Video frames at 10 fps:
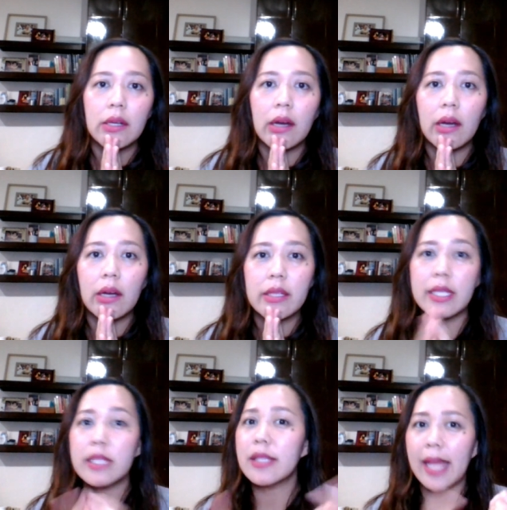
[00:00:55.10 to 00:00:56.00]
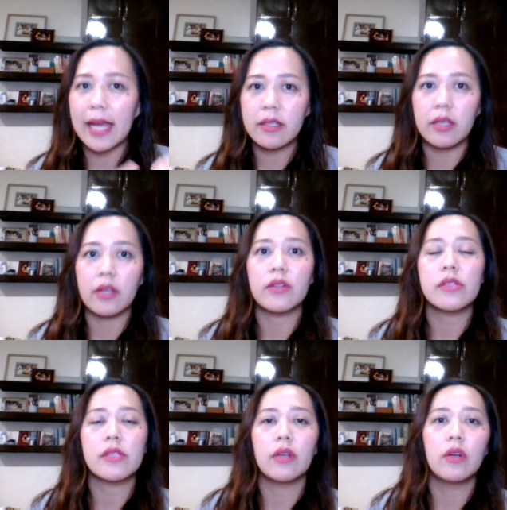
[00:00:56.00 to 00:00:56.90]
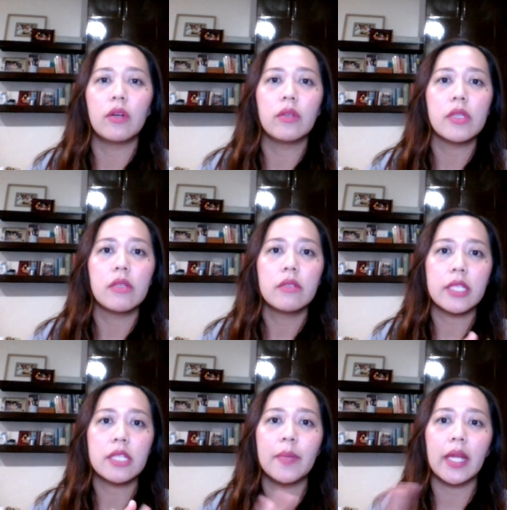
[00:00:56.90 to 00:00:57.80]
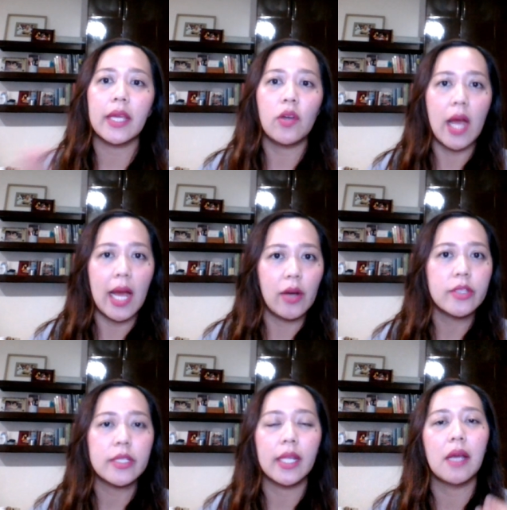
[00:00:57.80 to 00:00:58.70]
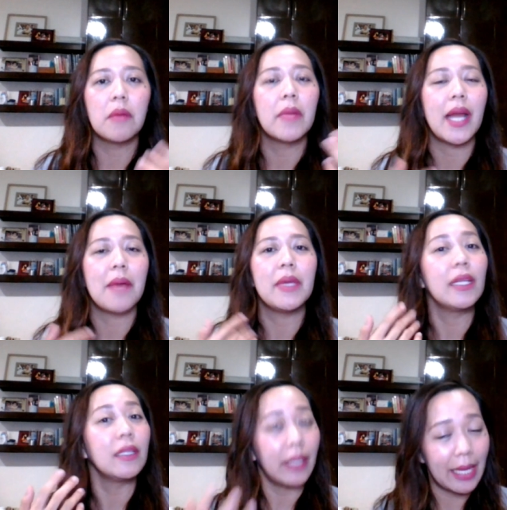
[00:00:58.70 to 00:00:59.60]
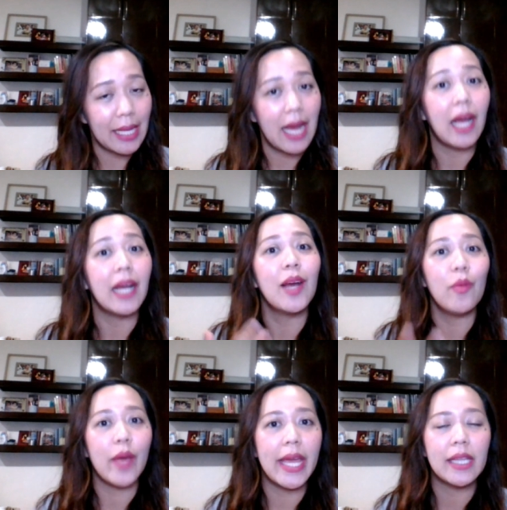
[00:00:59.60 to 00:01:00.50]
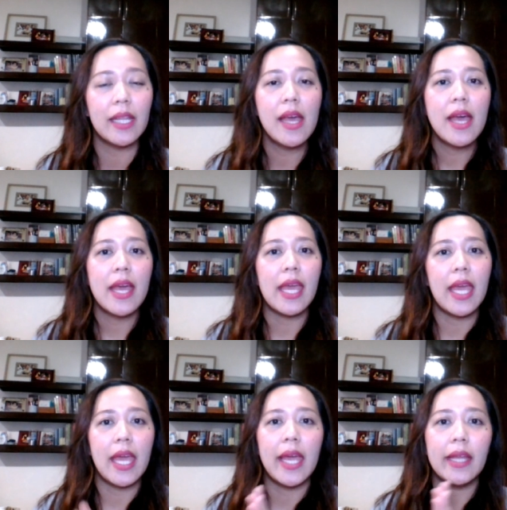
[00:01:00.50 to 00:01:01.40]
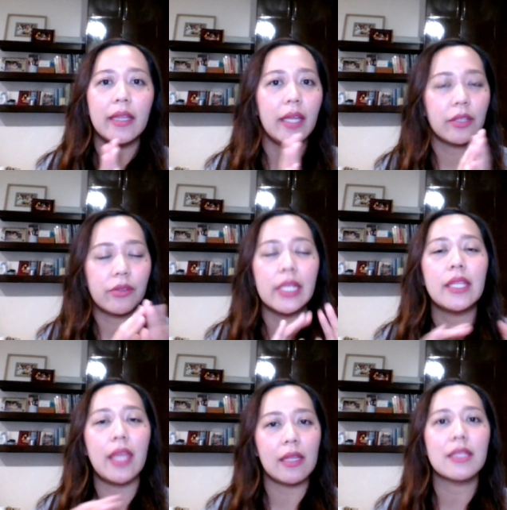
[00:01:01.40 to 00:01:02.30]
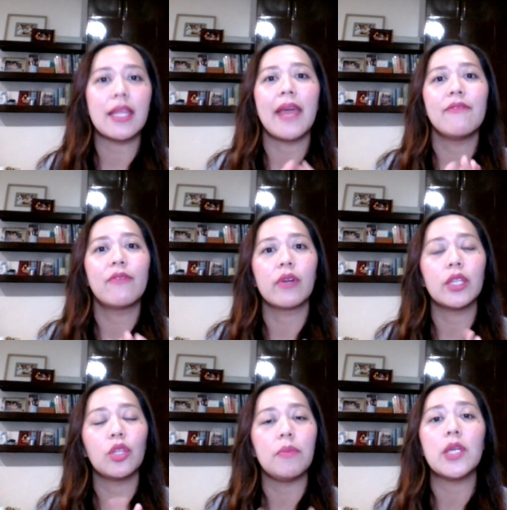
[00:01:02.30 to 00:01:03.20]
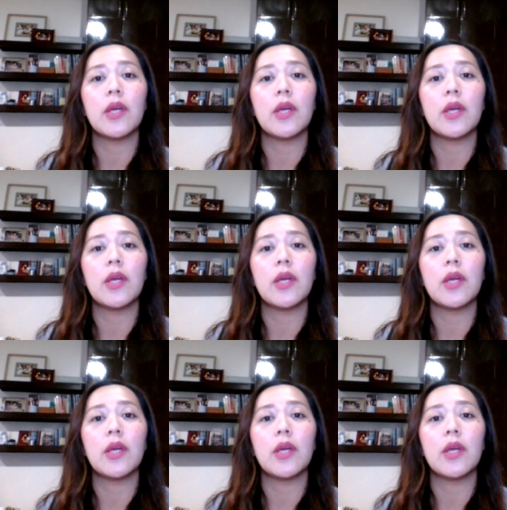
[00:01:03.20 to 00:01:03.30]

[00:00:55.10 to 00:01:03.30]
Uh, since last year. So, since malaki yung house, talagang maraming kailangang gawin and it really takes time for it to be